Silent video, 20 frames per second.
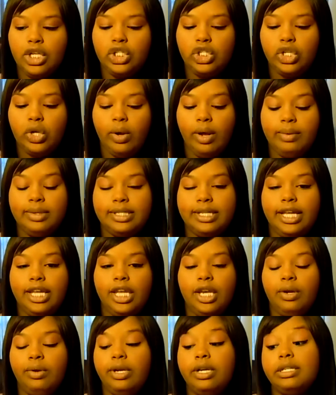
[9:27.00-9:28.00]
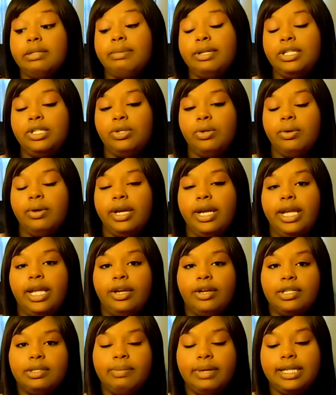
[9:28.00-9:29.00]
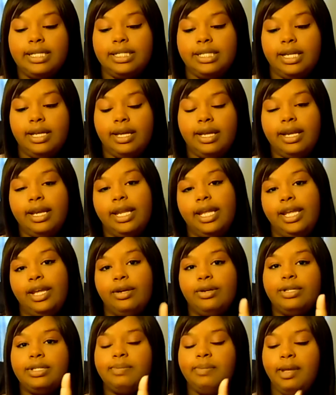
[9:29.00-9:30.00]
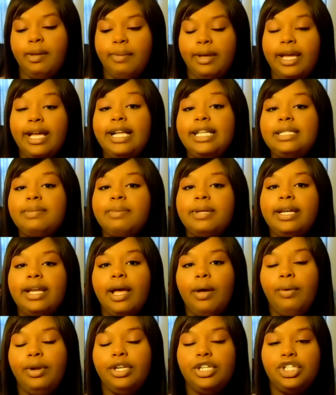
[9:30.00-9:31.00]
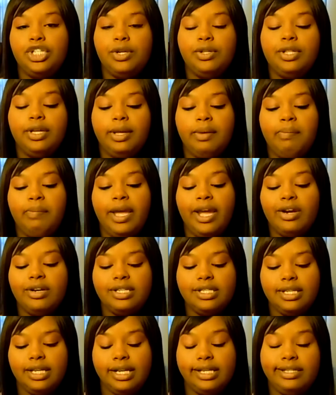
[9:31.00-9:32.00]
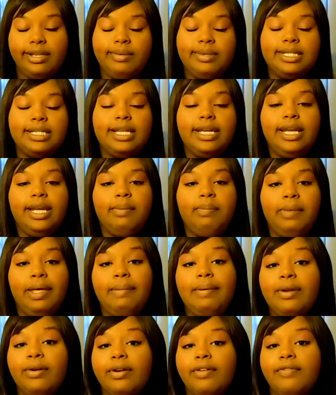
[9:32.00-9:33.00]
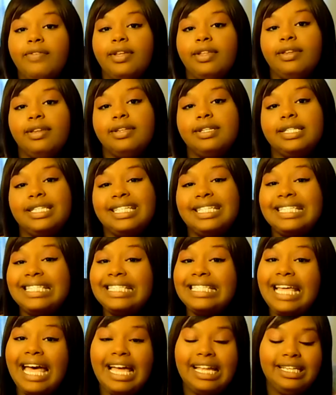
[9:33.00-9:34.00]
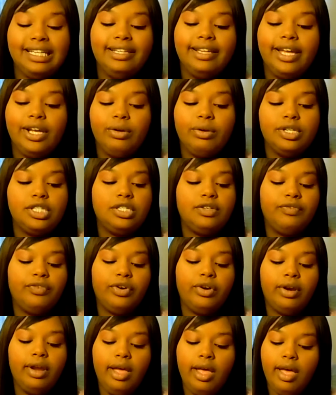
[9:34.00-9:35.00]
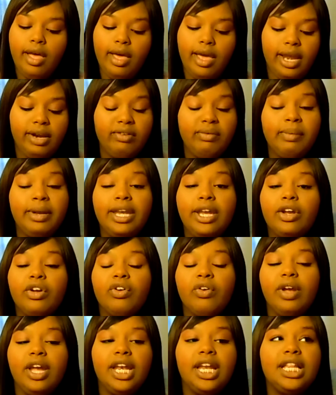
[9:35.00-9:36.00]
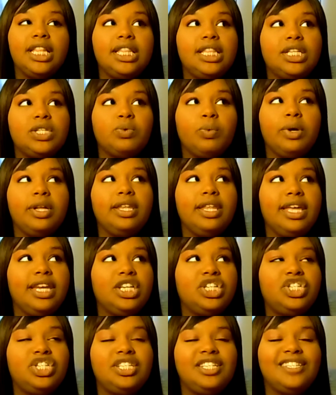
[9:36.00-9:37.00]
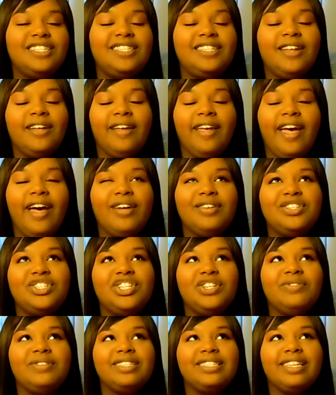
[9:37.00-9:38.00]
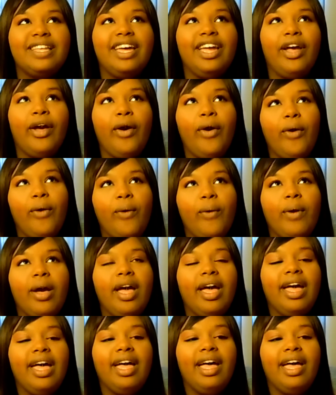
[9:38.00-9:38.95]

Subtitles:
So I was like, here's my story, here's my son, here's me and my husband. I wanted to show the comparison because I was like, baby Griffin looks exactly like Christopher, and everybody agreed. And then this one lady, she just stuck out. She was like, oh,